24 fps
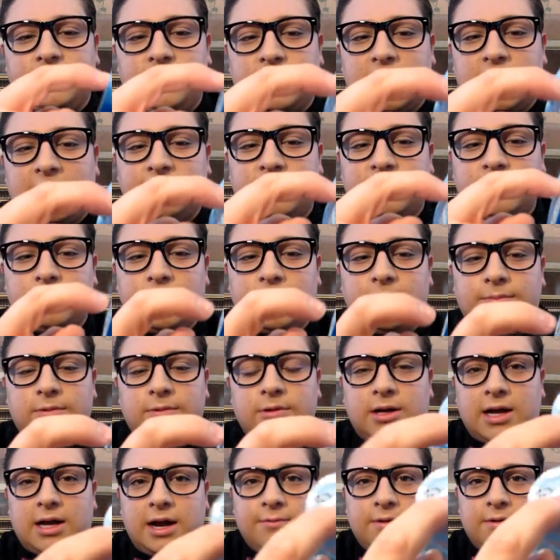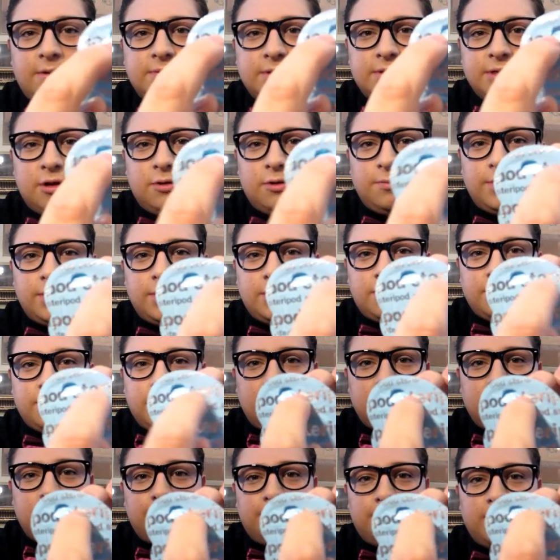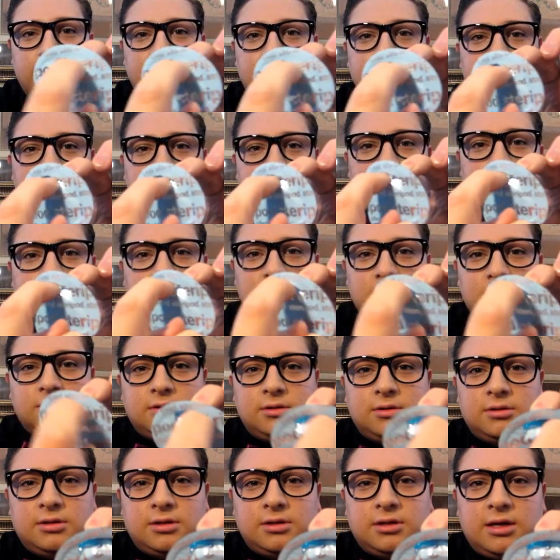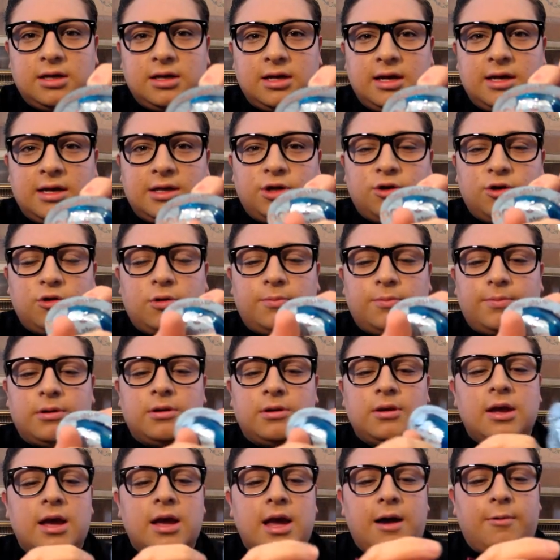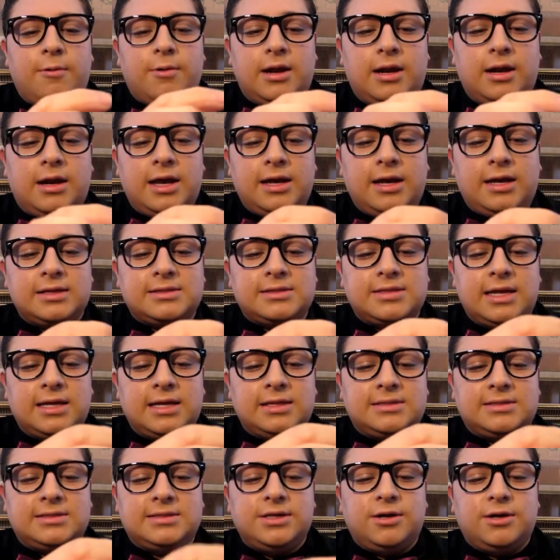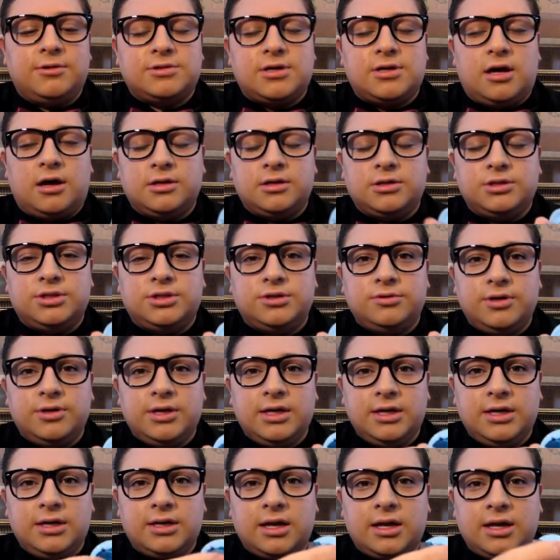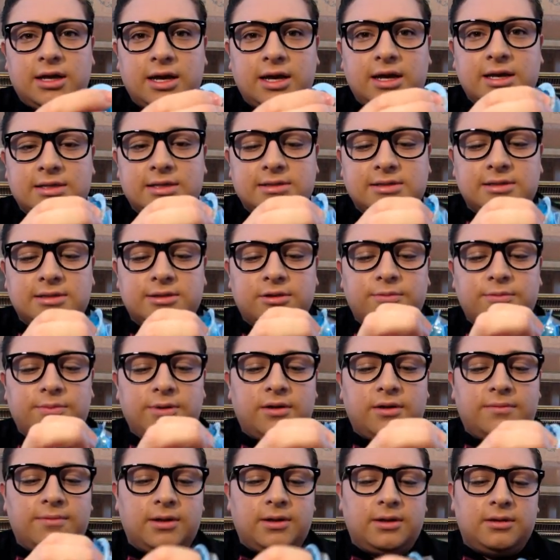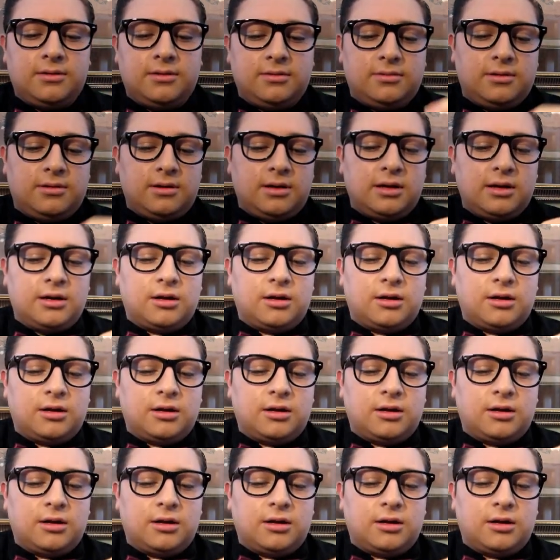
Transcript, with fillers: you have to rip. Look, I ripped it open already. But, and you. And what I like is that it seals onto it. Like it has a little bit of a